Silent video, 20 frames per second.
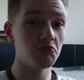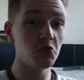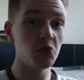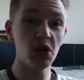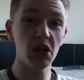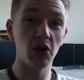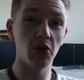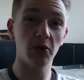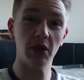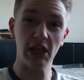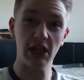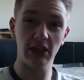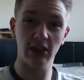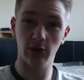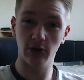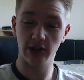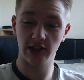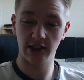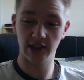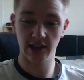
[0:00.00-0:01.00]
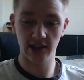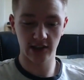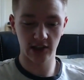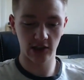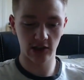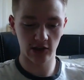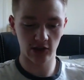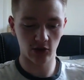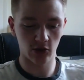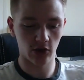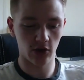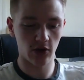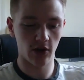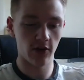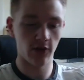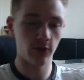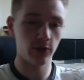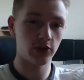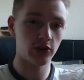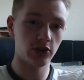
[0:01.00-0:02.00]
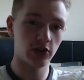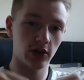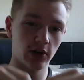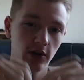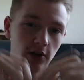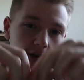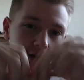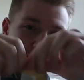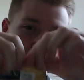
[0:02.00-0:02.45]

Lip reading: We don't need no scissors or no knife. We're just gonna...